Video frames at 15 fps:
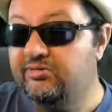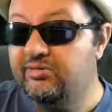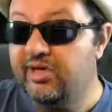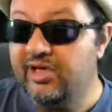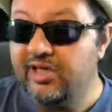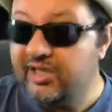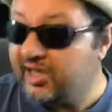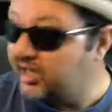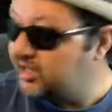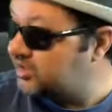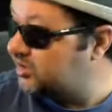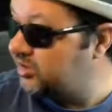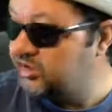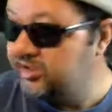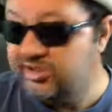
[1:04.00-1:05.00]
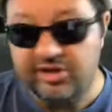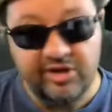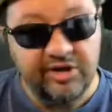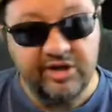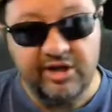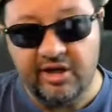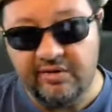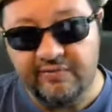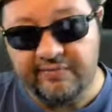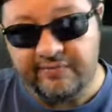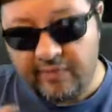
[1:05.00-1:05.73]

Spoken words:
It's a really nice green screen.